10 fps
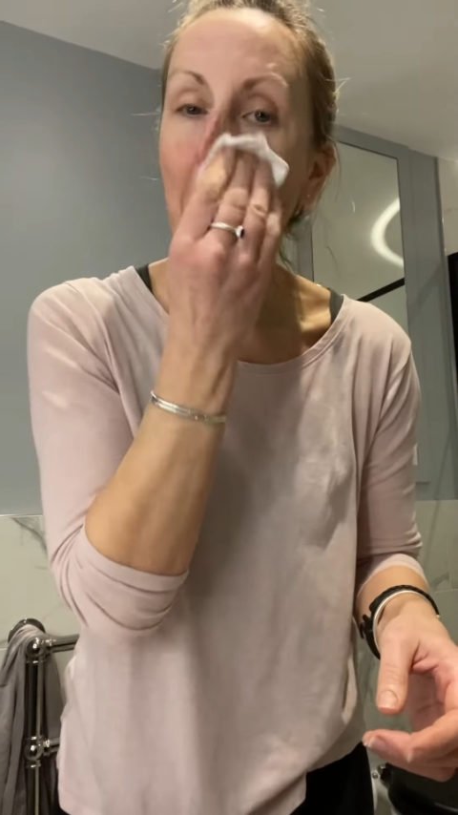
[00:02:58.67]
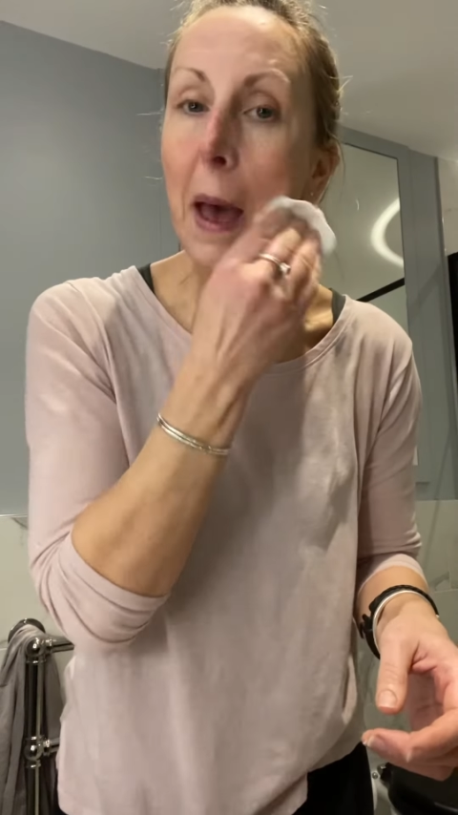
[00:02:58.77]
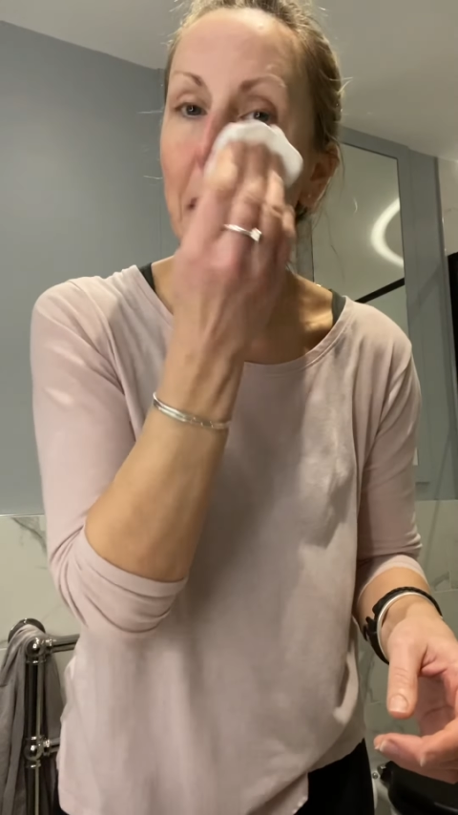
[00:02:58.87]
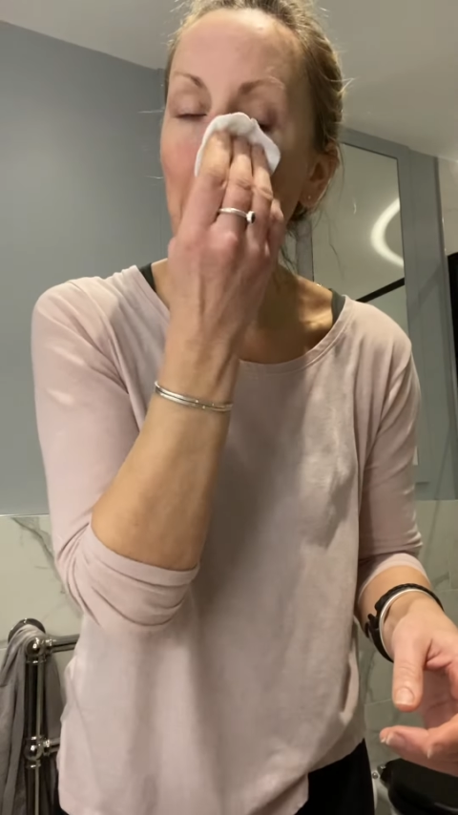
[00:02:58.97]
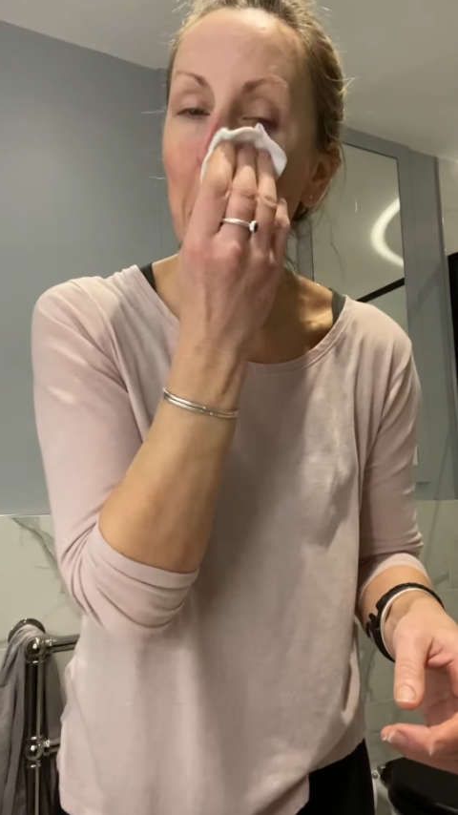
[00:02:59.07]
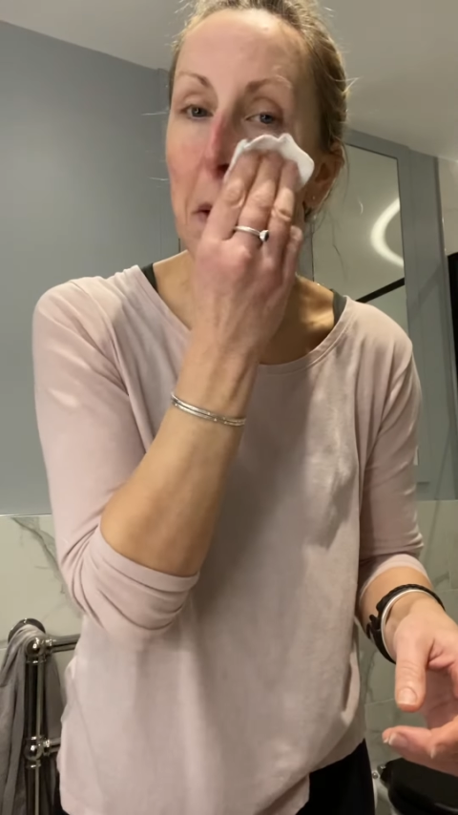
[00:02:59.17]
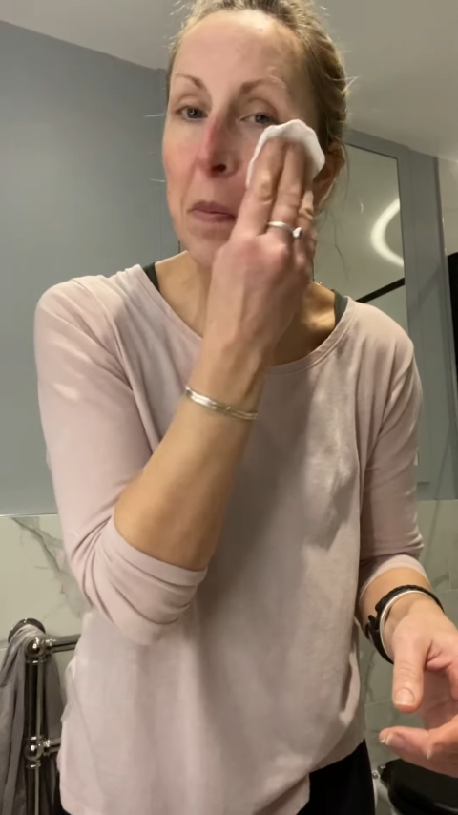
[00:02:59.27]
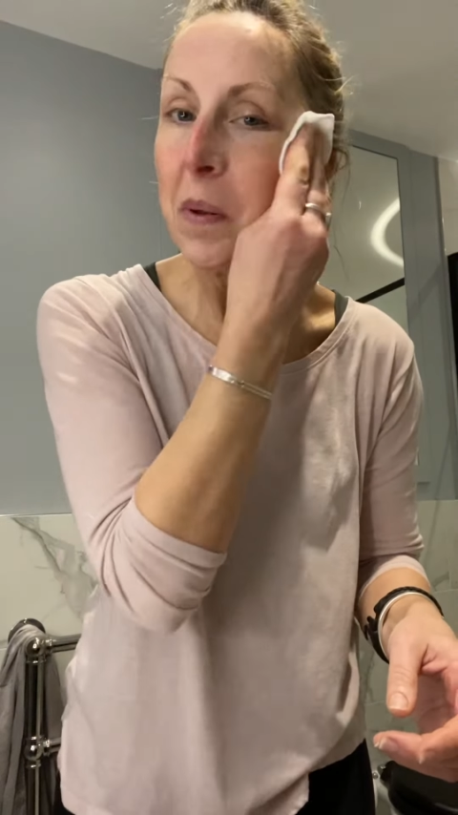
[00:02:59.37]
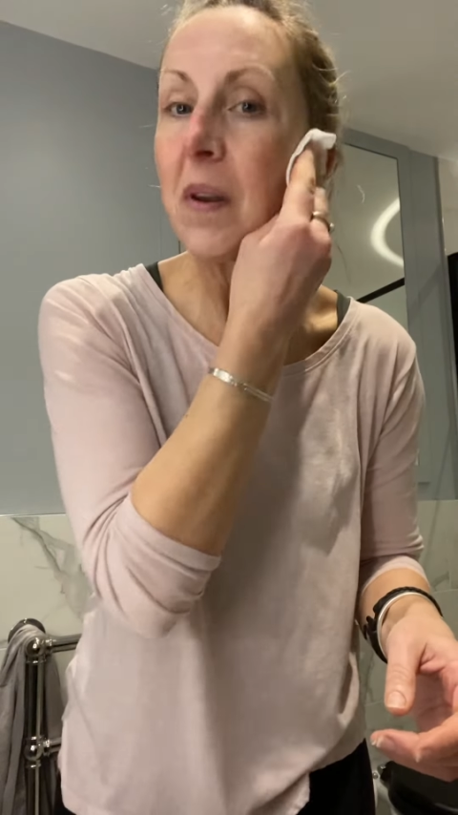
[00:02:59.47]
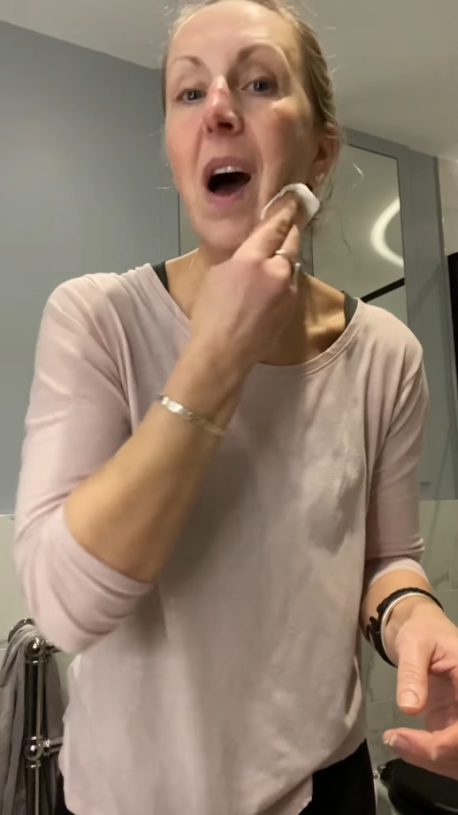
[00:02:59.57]
and
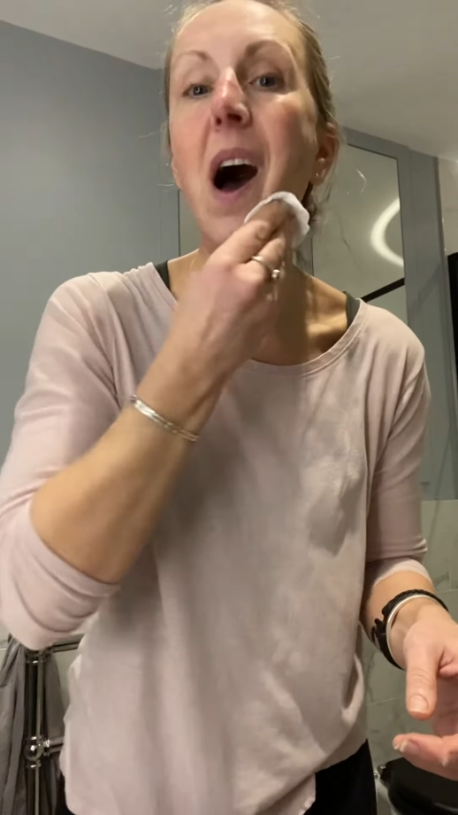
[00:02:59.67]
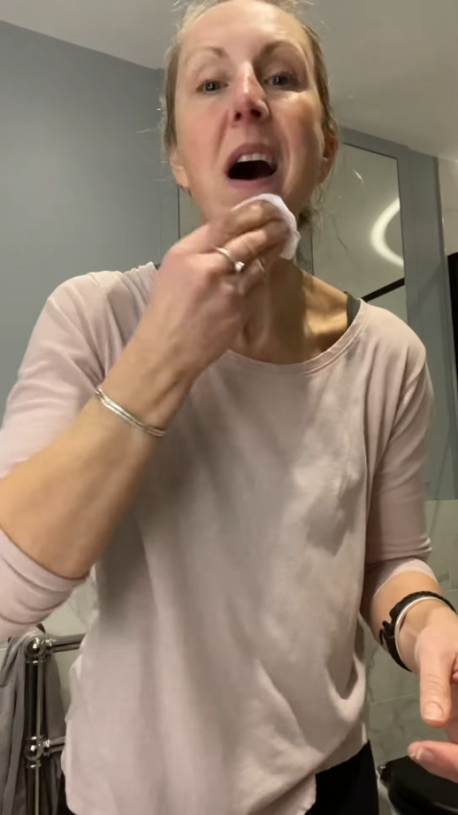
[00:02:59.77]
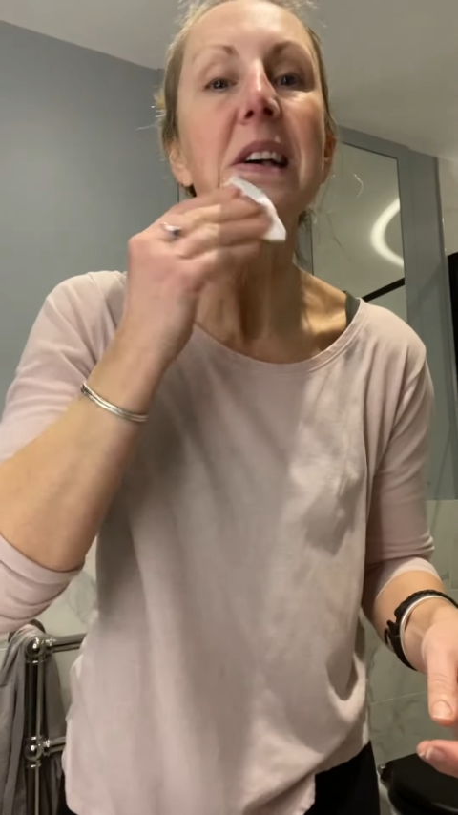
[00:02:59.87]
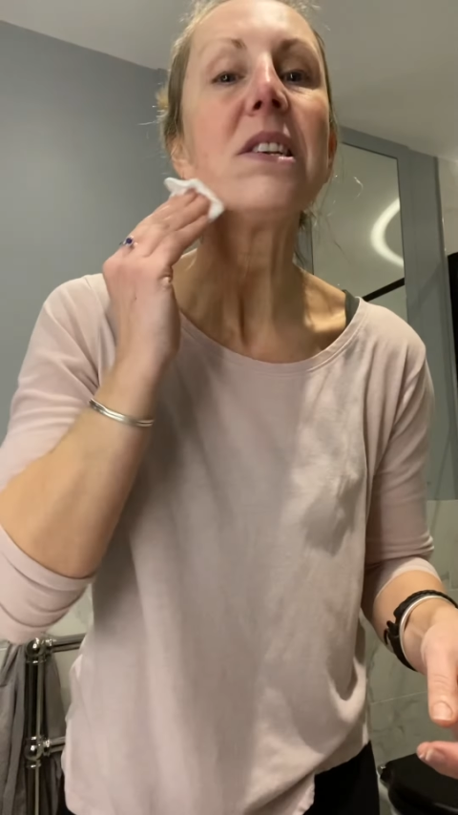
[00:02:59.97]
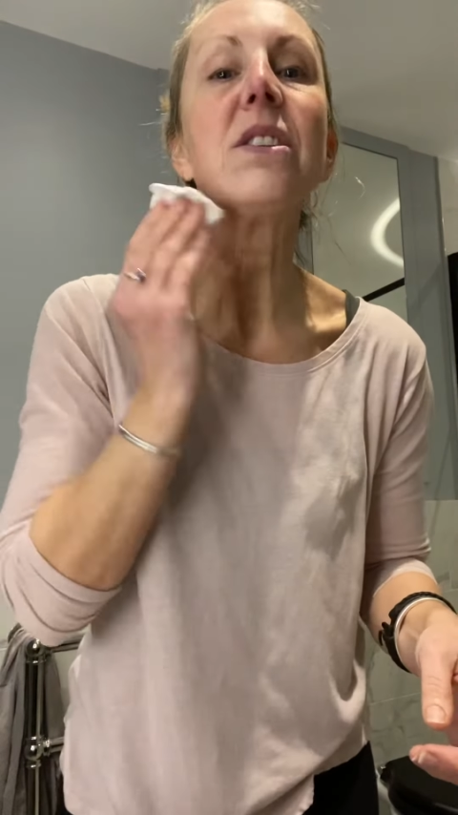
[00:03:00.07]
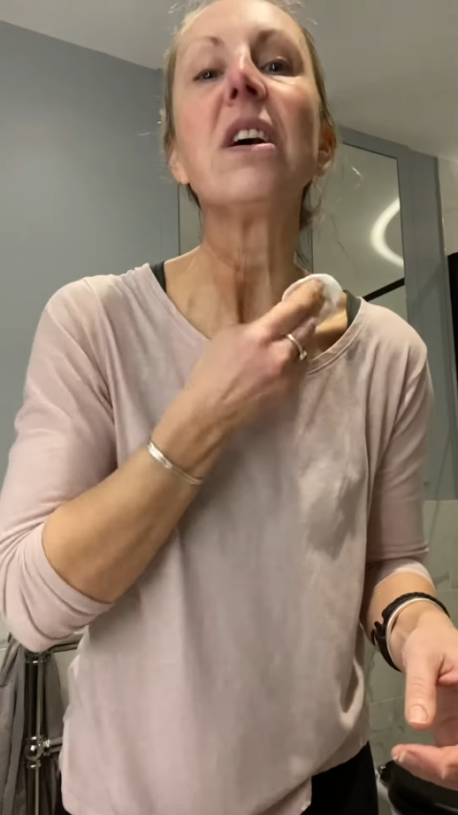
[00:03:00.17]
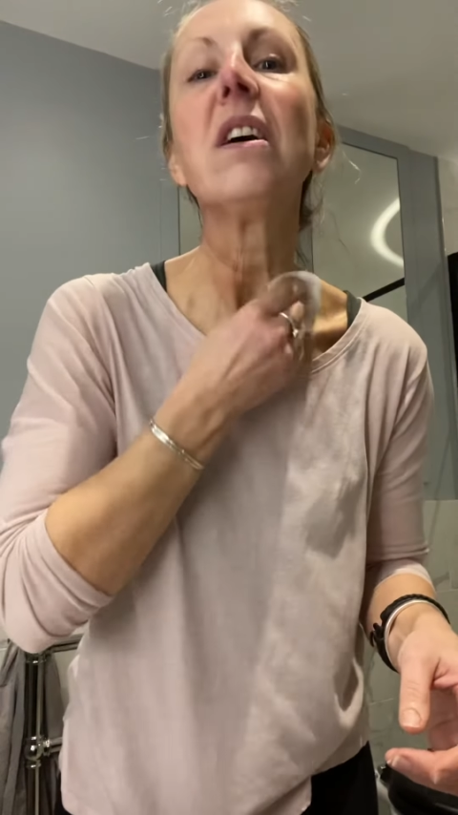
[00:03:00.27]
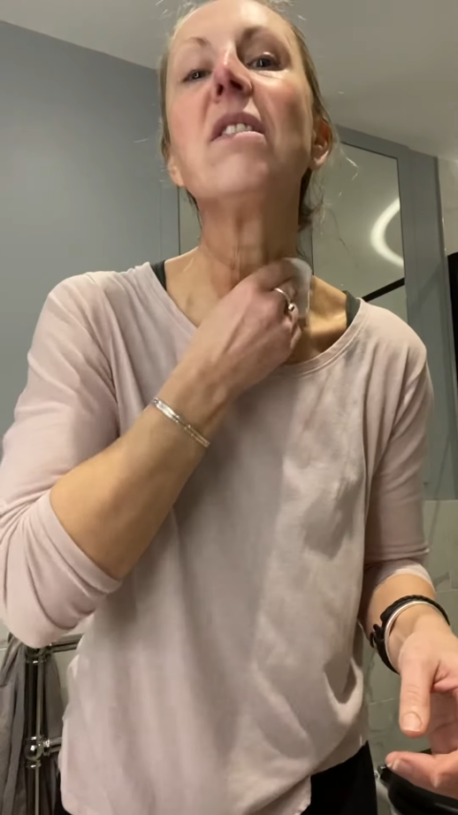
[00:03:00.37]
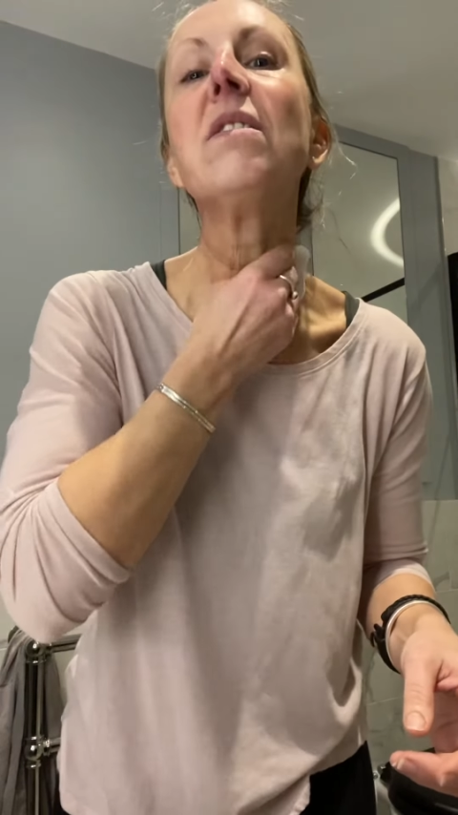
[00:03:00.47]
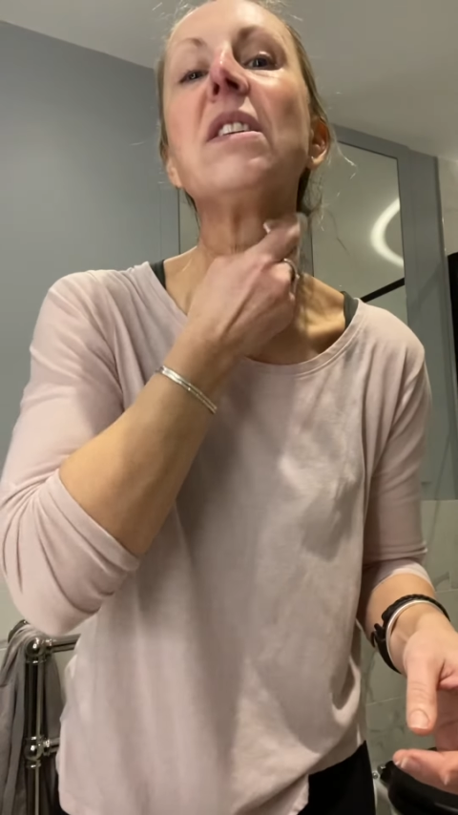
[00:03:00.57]
opened up so the